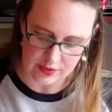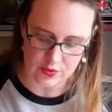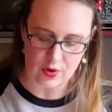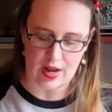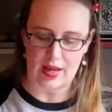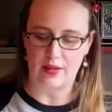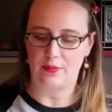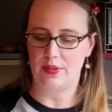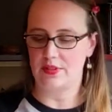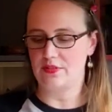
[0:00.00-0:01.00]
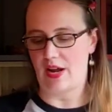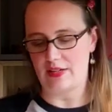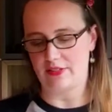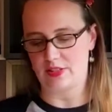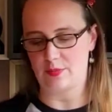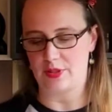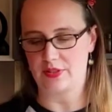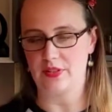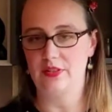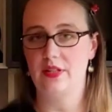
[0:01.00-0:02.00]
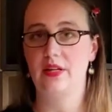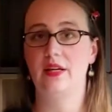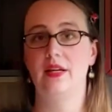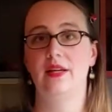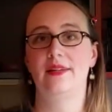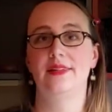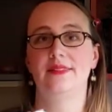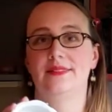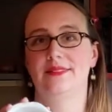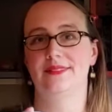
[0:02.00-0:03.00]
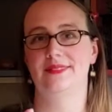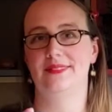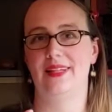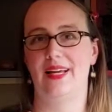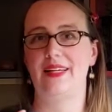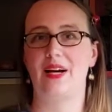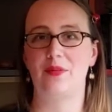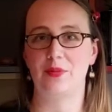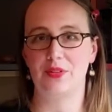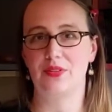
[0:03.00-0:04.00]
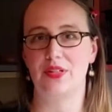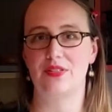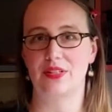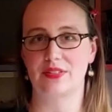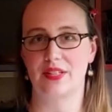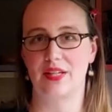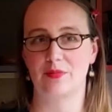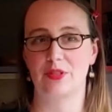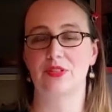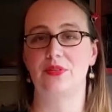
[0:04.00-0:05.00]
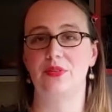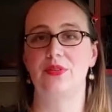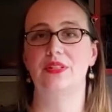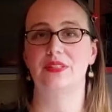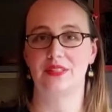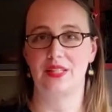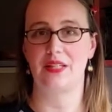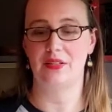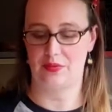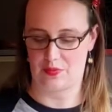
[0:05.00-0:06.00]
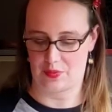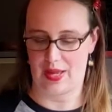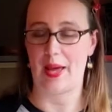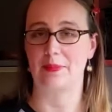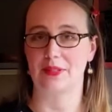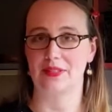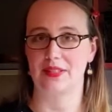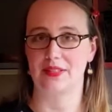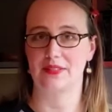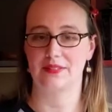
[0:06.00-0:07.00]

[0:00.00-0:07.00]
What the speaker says: dry with the dry erase marker. And now I'm going to adjust the camera so you can see what happens here.